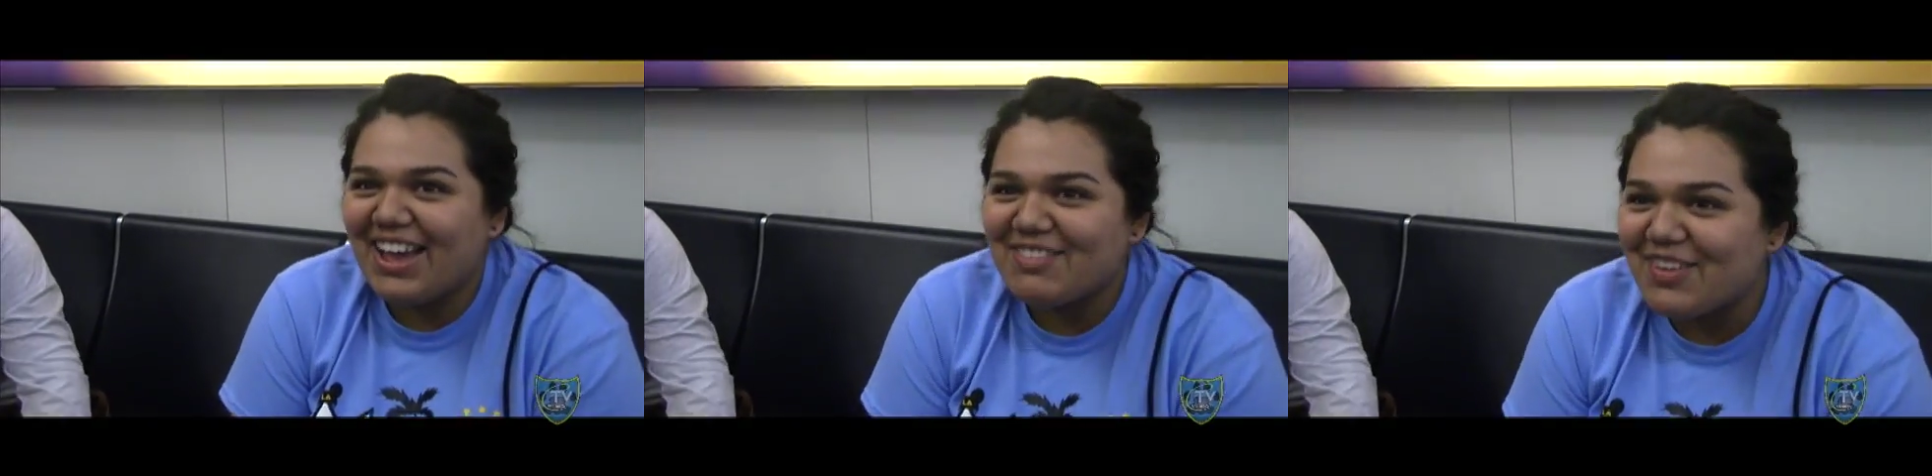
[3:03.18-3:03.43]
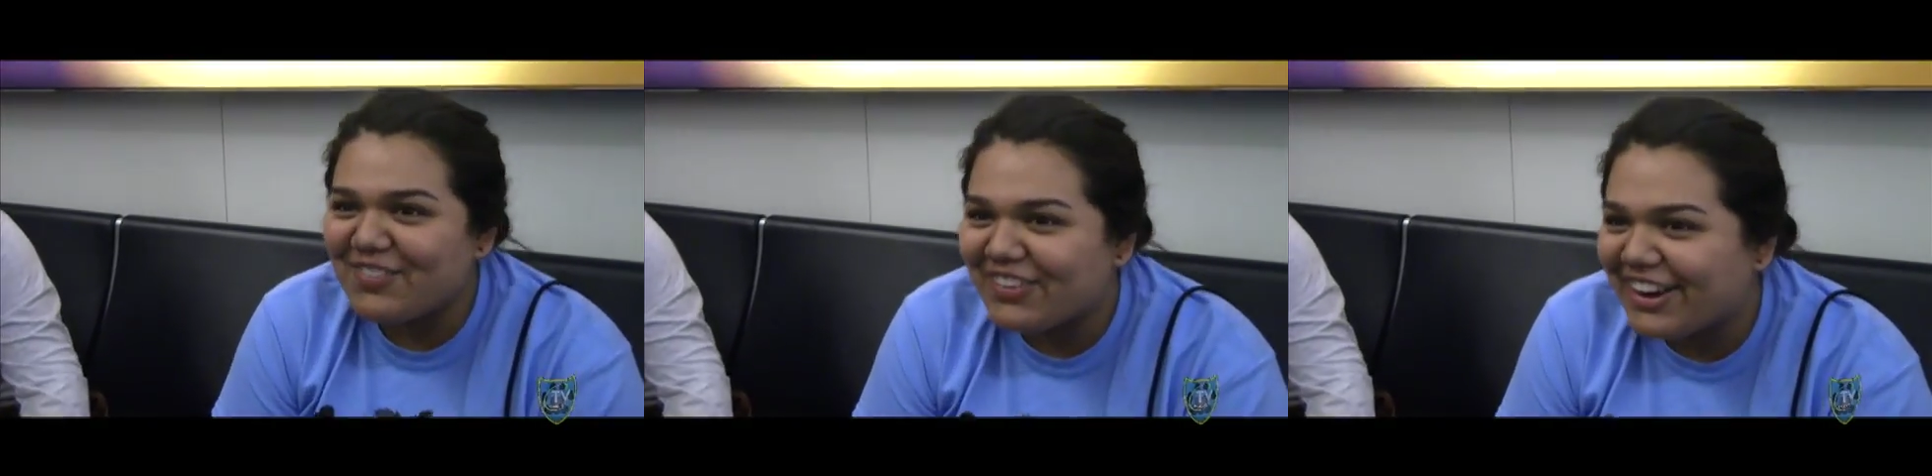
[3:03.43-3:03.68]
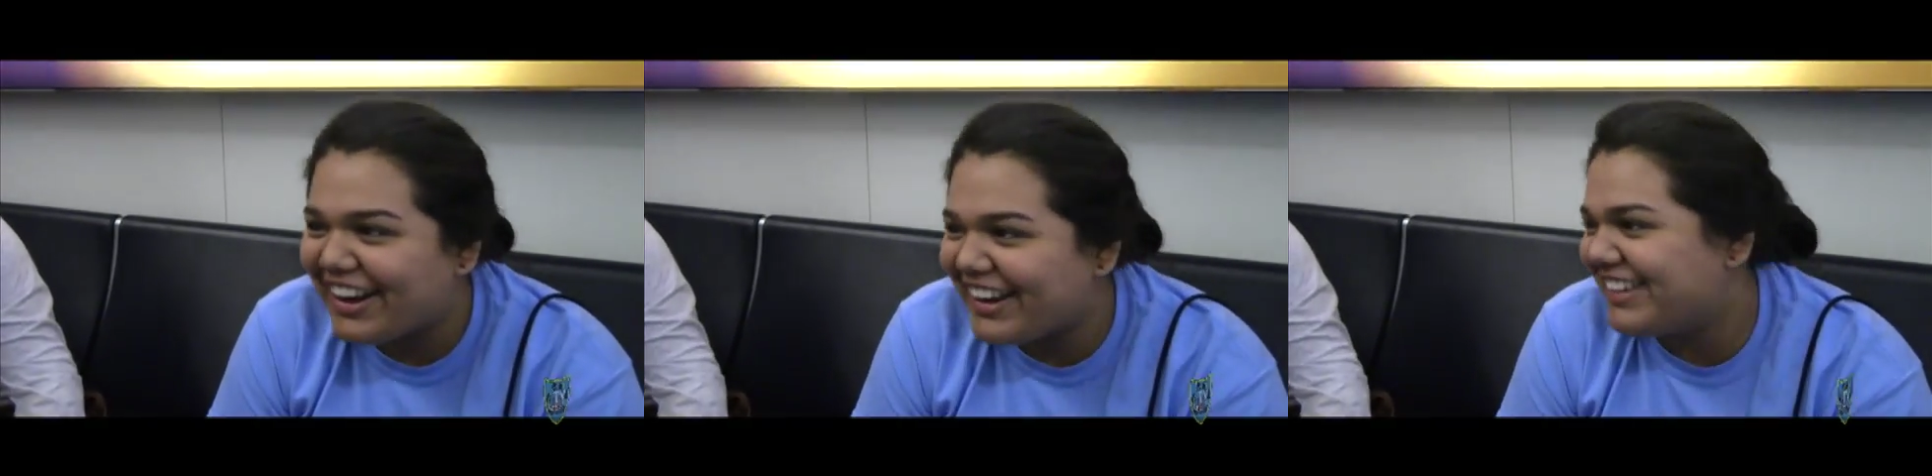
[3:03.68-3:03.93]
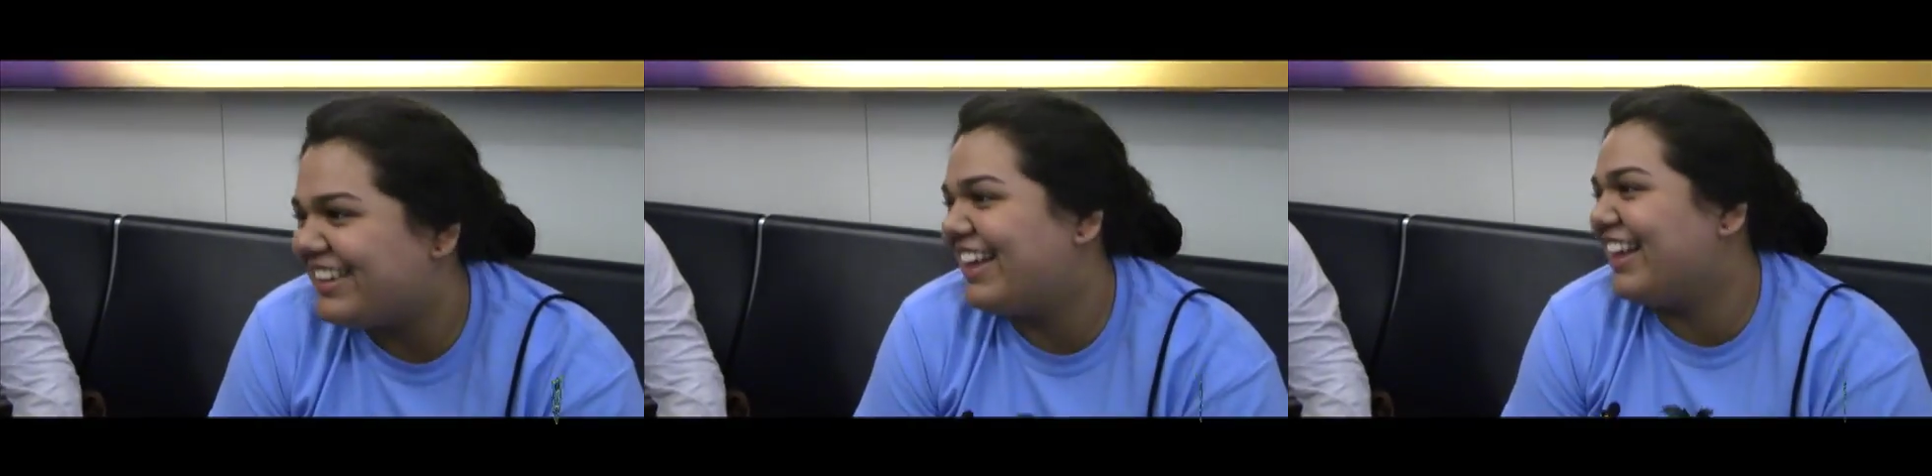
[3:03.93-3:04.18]
I'm
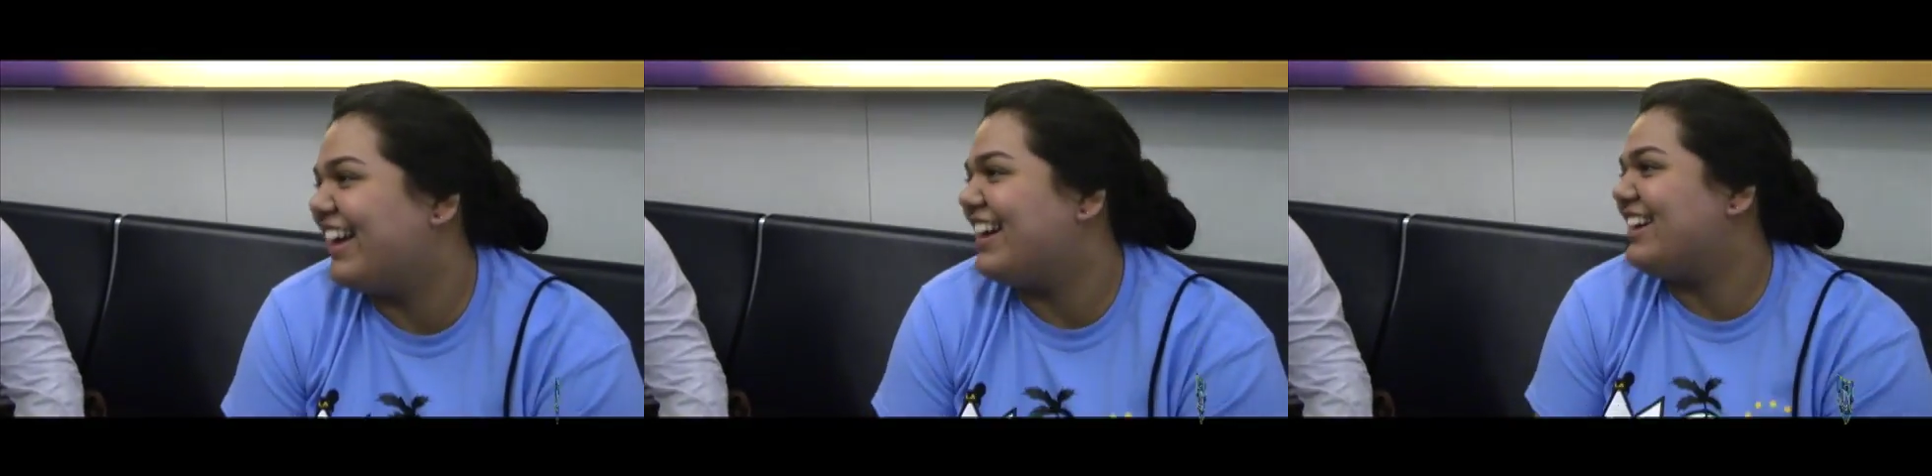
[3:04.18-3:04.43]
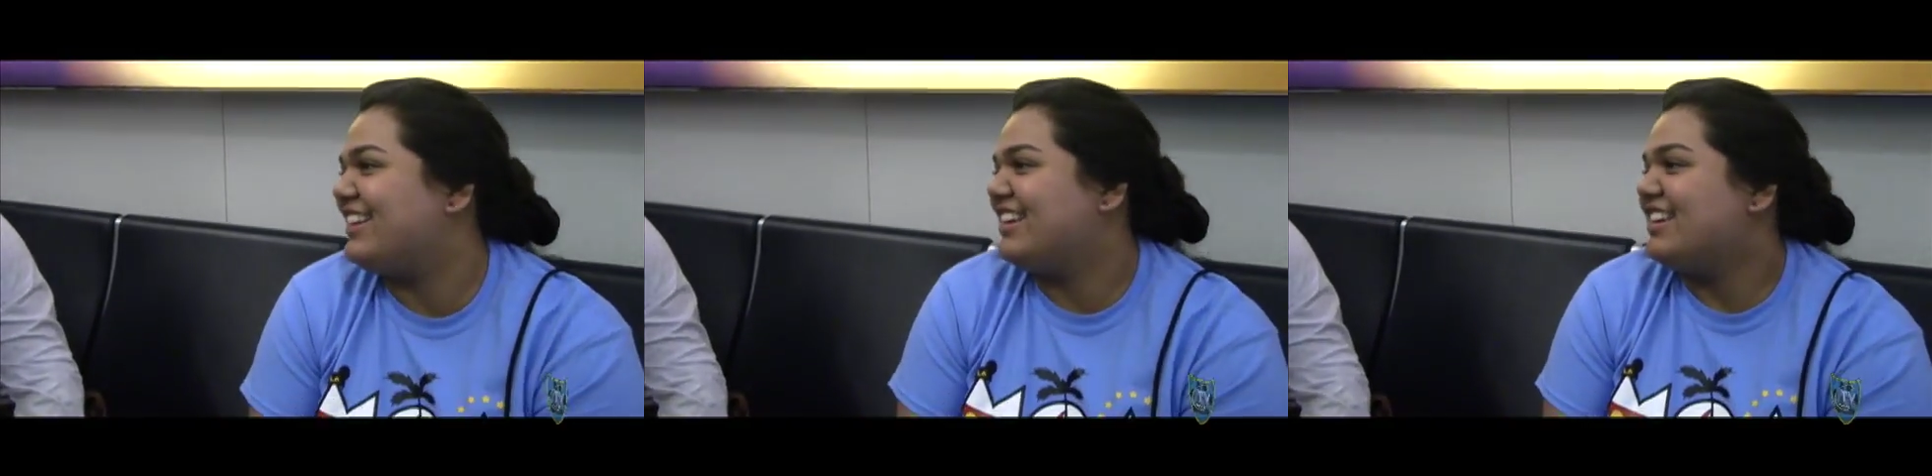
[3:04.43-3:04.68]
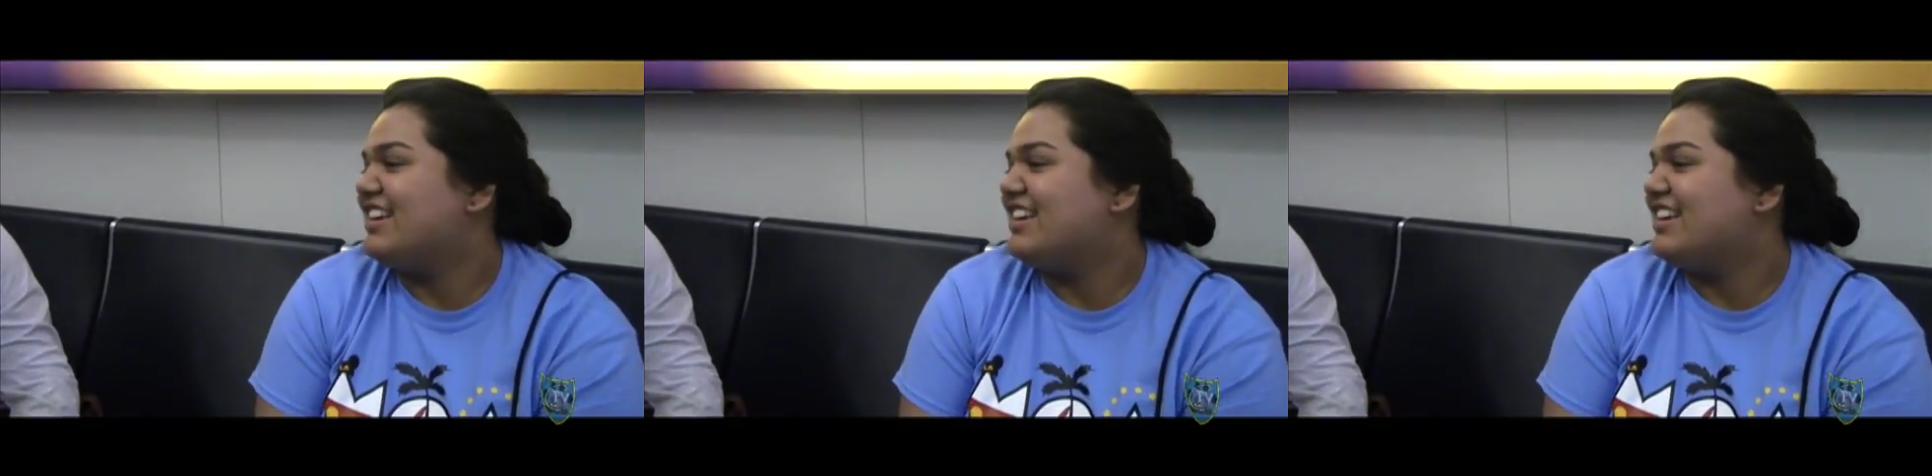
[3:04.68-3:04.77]
afraid that